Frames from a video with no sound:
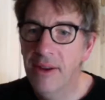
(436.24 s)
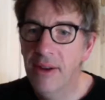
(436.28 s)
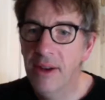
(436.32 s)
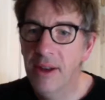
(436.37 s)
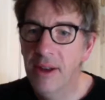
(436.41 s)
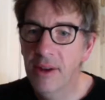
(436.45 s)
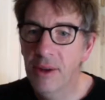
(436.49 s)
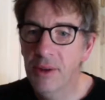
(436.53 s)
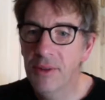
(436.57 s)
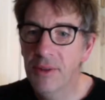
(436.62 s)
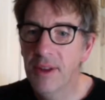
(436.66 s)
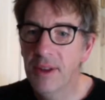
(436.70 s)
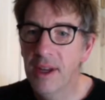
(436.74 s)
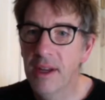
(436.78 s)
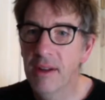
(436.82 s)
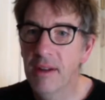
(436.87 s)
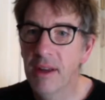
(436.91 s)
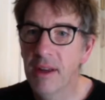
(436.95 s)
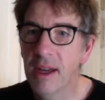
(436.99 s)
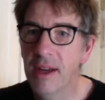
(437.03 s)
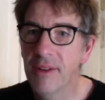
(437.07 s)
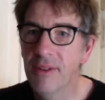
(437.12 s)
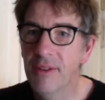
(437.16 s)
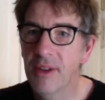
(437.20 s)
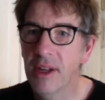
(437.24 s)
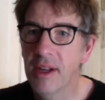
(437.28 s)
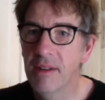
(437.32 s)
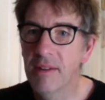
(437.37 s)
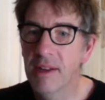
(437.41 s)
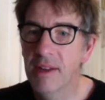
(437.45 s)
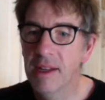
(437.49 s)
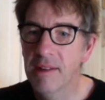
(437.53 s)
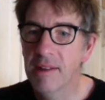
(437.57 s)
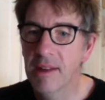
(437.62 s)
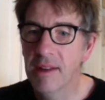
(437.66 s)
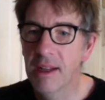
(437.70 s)
I also have
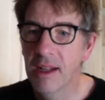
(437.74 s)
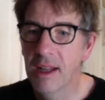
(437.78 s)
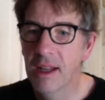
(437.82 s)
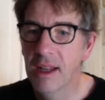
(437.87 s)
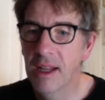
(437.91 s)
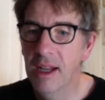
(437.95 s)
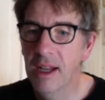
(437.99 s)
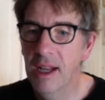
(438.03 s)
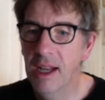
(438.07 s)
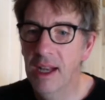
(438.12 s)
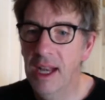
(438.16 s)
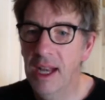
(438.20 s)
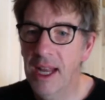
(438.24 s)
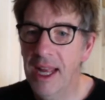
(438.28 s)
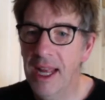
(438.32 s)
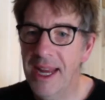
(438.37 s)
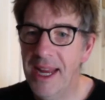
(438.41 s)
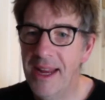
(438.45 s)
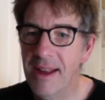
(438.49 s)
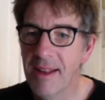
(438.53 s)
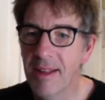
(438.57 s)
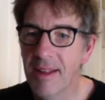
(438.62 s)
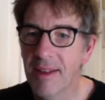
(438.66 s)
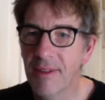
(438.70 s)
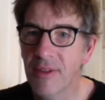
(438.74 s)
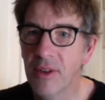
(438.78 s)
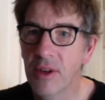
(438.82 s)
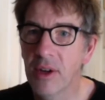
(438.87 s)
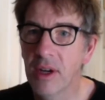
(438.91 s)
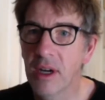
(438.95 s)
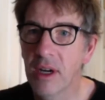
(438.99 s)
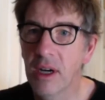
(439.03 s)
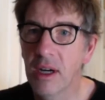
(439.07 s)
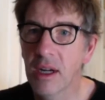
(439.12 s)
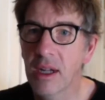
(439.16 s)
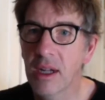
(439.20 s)
noticed that the layers have
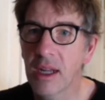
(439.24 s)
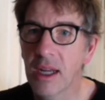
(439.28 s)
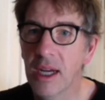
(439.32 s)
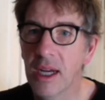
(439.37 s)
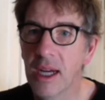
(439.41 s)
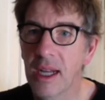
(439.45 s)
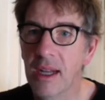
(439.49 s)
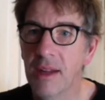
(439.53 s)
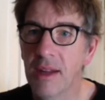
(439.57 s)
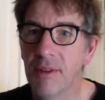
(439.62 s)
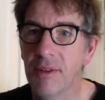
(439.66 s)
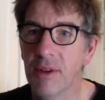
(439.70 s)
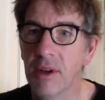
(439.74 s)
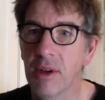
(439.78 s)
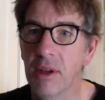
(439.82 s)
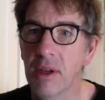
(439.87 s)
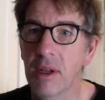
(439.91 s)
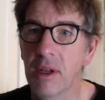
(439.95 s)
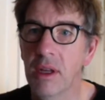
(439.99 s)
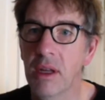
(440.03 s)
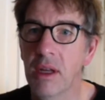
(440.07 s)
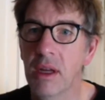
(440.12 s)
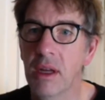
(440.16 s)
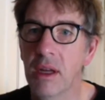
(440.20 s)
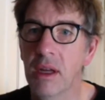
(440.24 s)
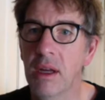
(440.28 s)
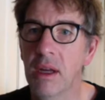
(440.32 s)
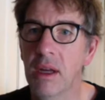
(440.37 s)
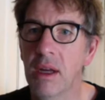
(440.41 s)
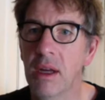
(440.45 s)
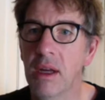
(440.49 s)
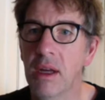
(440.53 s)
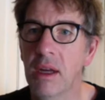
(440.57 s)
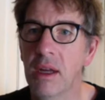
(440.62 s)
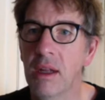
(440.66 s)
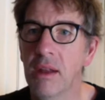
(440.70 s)
got our colours on.
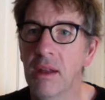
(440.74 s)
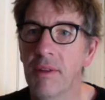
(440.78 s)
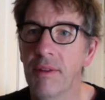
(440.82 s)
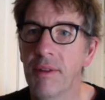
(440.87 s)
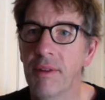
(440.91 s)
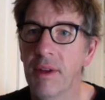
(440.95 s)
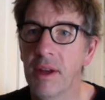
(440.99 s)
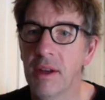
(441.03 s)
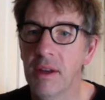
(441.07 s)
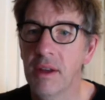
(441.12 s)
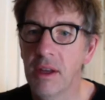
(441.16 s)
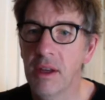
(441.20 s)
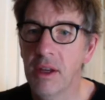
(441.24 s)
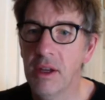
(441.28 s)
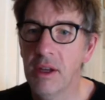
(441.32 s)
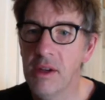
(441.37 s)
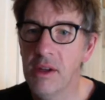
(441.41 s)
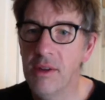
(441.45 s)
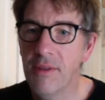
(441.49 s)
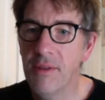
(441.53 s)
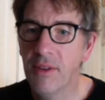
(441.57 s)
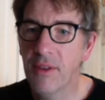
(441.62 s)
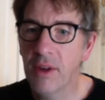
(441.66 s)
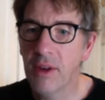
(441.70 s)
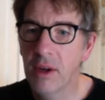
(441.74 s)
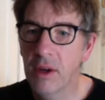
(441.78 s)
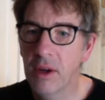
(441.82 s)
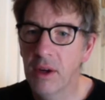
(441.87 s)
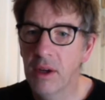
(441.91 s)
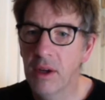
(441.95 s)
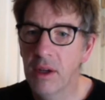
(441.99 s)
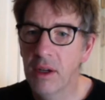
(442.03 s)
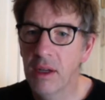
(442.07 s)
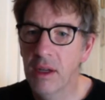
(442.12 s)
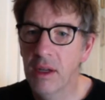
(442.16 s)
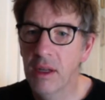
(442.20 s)
So you've
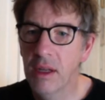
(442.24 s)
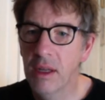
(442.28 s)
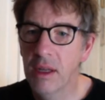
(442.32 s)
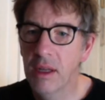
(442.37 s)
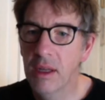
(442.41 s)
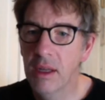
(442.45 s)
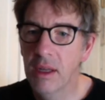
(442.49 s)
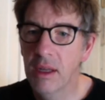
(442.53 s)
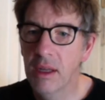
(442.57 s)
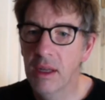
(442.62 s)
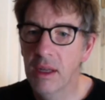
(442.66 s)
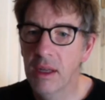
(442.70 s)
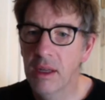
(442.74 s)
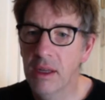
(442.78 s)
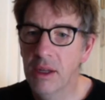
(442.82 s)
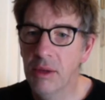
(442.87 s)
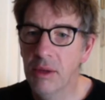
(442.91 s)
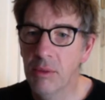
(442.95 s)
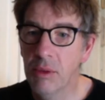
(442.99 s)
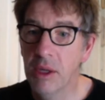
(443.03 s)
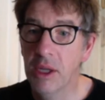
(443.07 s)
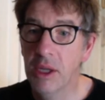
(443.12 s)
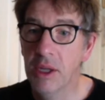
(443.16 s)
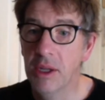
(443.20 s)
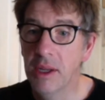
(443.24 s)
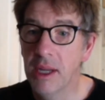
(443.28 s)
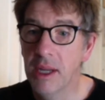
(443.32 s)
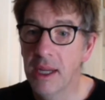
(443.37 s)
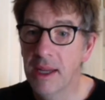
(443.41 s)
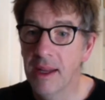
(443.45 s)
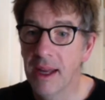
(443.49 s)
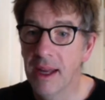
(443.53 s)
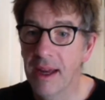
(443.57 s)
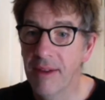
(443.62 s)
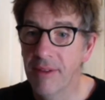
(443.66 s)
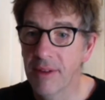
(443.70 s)
got, well, you did
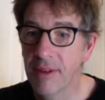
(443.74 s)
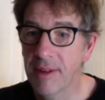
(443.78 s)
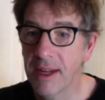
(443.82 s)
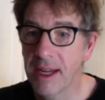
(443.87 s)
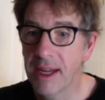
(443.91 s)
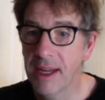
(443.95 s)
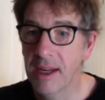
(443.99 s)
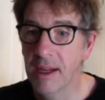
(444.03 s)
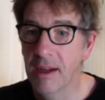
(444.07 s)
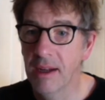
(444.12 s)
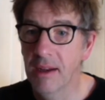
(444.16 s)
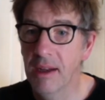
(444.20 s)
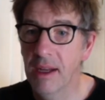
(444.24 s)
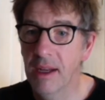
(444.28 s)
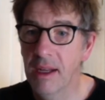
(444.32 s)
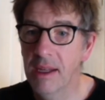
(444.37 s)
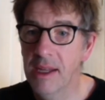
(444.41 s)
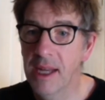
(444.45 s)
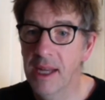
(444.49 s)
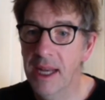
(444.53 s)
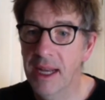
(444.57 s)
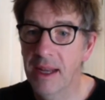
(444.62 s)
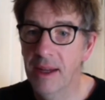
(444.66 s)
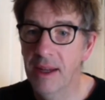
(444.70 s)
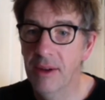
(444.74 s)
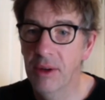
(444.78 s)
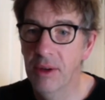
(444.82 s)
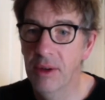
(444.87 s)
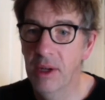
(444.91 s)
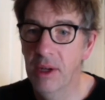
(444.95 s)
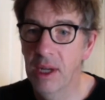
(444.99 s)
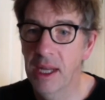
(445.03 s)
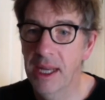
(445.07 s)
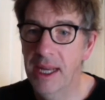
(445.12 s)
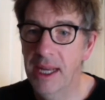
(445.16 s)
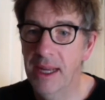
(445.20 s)
have a second ago, yellow
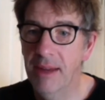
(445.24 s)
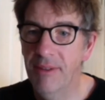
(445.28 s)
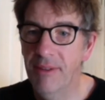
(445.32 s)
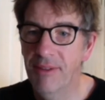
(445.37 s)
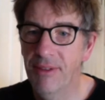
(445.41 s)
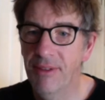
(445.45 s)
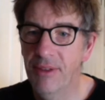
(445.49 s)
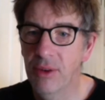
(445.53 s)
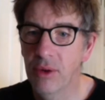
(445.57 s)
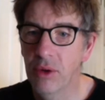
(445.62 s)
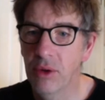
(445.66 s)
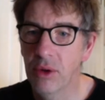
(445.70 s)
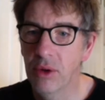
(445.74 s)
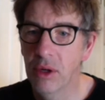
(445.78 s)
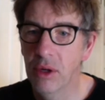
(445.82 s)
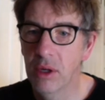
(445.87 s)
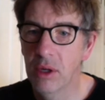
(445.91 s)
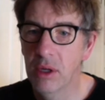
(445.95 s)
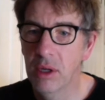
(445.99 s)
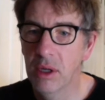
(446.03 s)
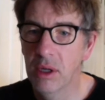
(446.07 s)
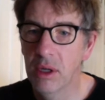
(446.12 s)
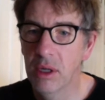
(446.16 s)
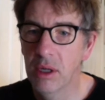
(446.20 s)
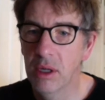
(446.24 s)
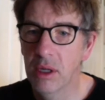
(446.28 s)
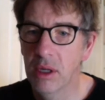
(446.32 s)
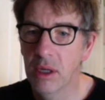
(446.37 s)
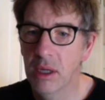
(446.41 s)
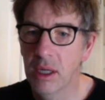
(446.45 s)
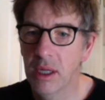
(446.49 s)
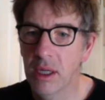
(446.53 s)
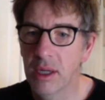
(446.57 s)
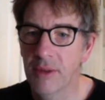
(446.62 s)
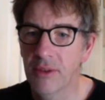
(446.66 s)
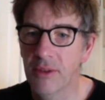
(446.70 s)
on layer 4,
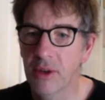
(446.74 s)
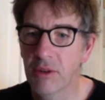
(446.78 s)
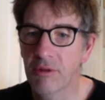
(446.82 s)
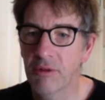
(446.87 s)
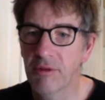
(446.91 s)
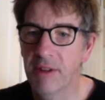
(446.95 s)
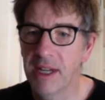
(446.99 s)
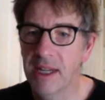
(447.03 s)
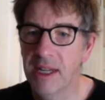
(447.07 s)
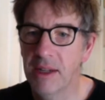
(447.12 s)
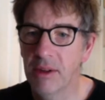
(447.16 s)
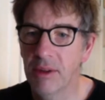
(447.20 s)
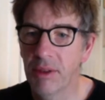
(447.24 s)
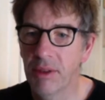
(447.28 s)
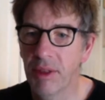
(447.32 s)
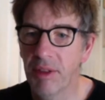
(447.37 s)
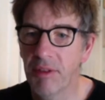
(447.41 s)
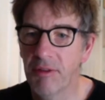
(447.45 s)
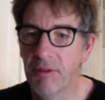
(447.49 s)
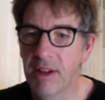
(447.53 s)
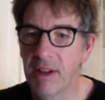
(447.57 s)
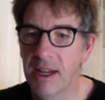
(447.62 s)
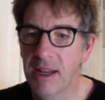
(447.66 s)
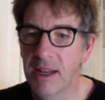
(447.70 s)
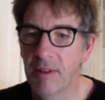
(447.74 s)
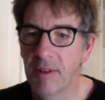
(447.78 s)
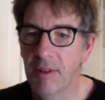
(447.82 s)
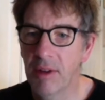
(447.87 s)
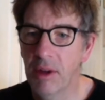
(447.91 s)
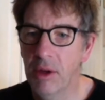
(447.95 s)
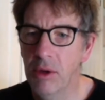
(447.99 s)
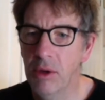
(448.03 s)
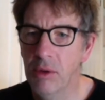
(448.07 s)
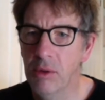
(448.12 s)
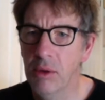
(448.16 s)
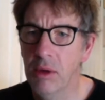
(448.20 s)
and you've got green on 3 and
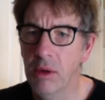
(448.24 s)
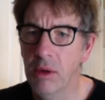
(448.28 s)
2.